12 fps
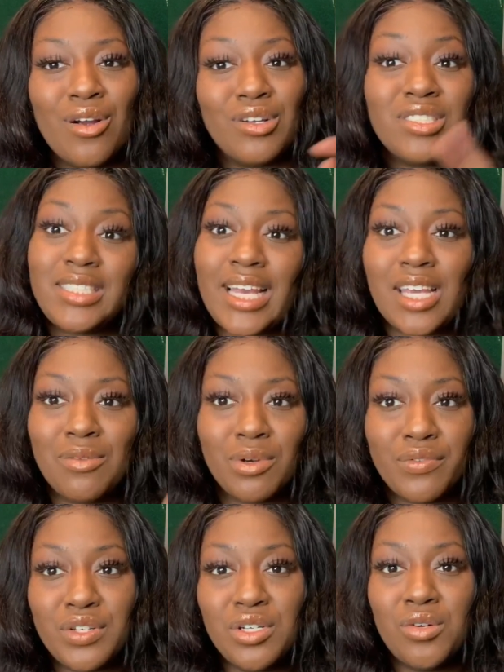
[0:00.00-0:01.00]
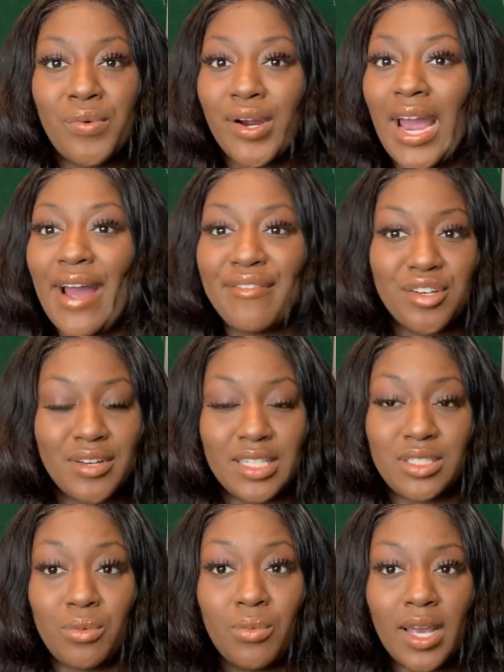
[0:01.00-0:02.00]
second review where after
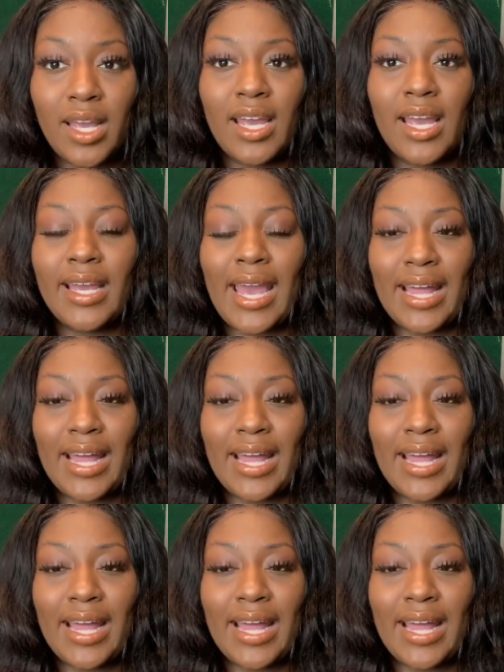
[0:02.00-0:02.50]
it's a wig,